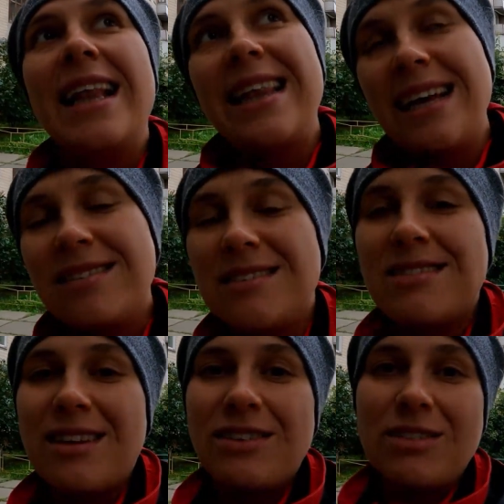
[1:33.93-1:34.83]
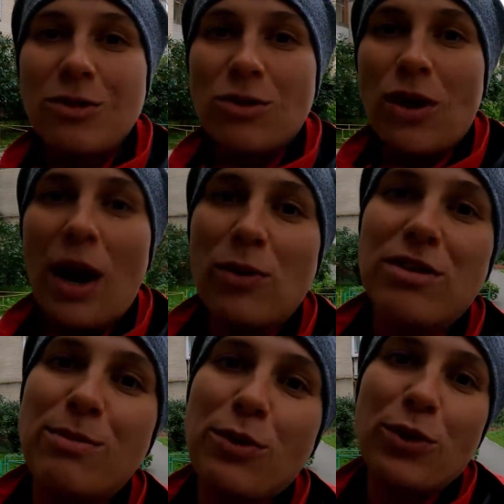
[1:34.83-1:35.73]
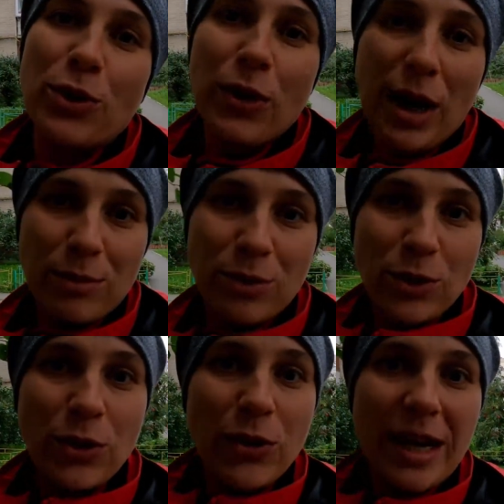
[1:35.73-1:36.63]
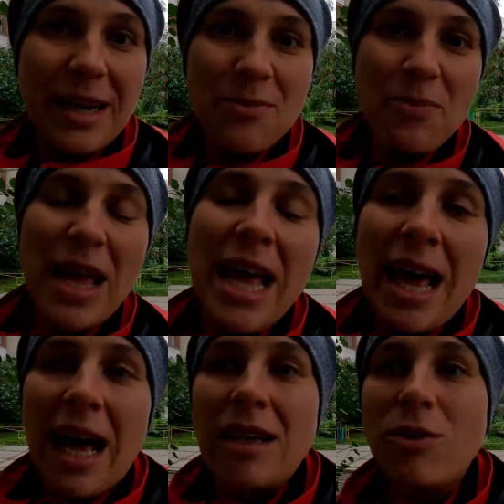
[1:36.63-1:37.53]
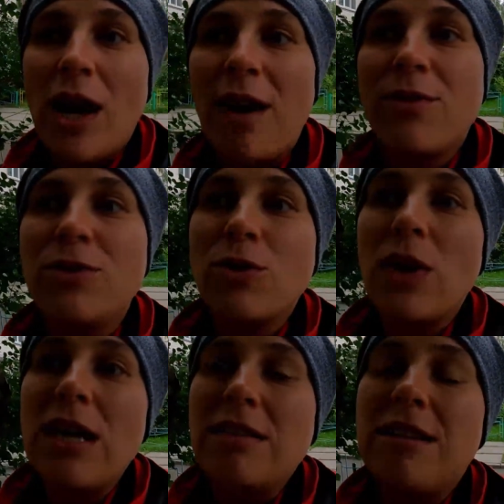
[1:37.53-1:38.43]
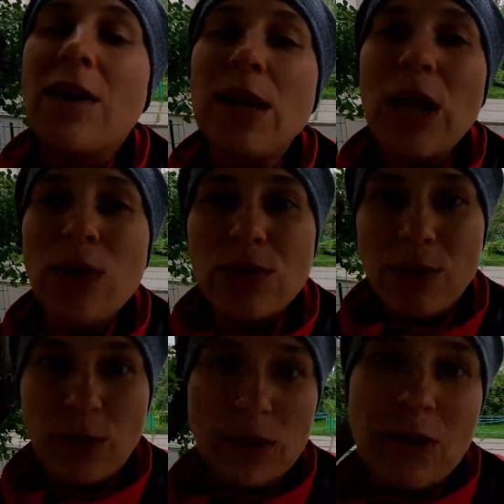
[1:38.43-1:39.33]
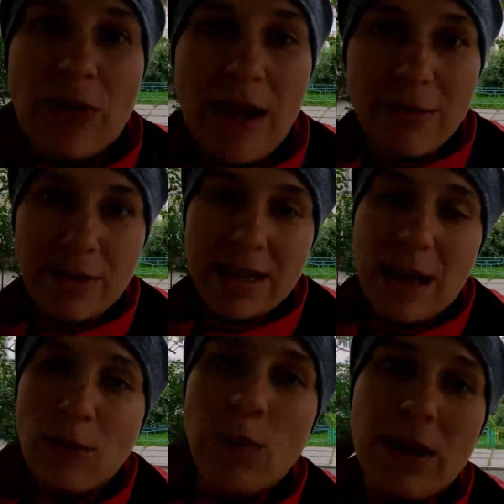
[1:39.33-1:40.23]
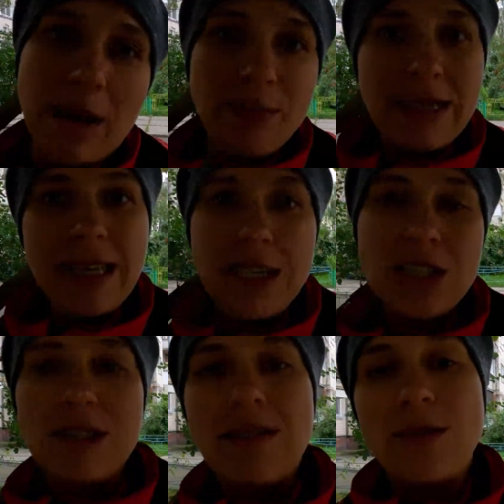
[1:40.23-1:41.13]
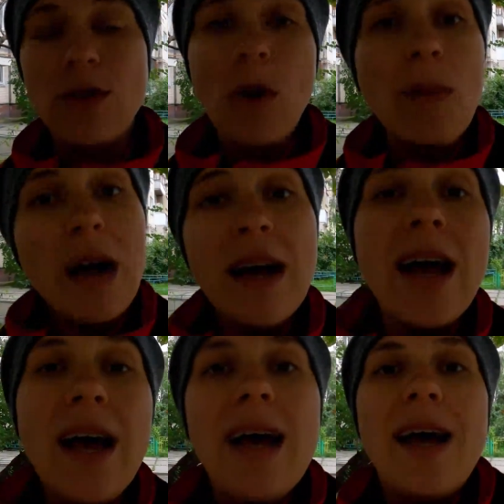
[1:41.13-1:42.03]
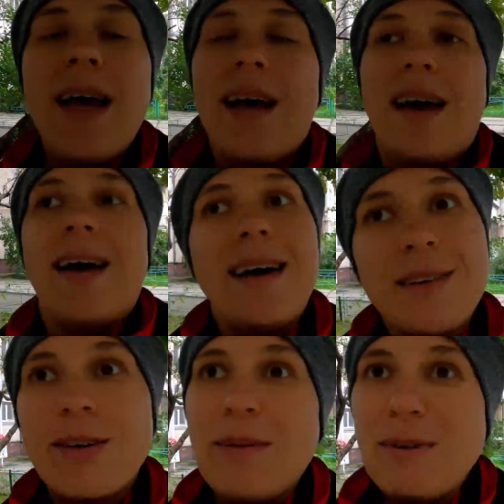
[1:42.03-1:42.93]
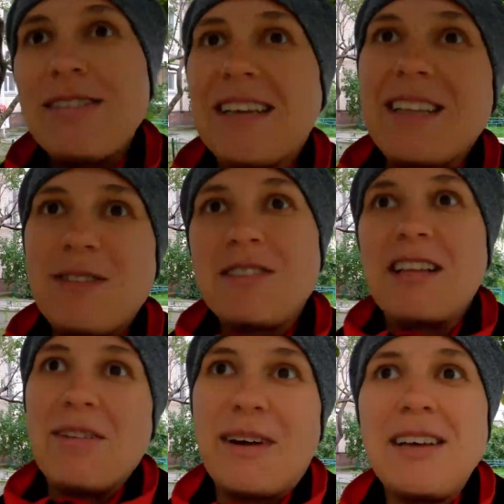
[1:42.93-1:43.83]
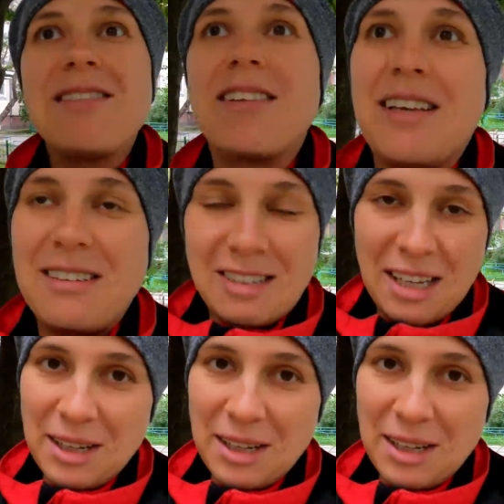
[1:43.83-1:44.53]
less than 72 hours before you come to Ukraine. And you have to download upon arrival a mobile application Divdoma, basically to self-isolate.